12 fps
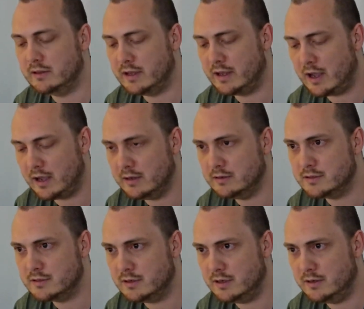they hate
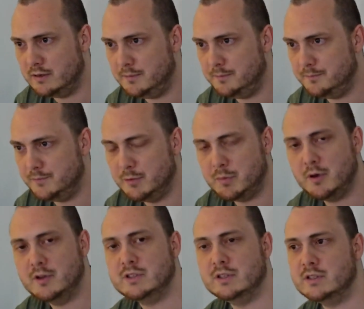the
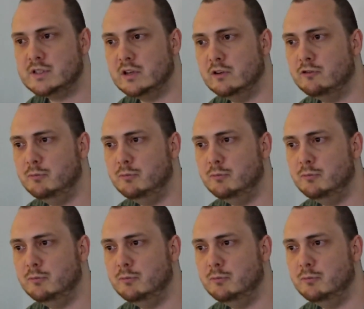person itself,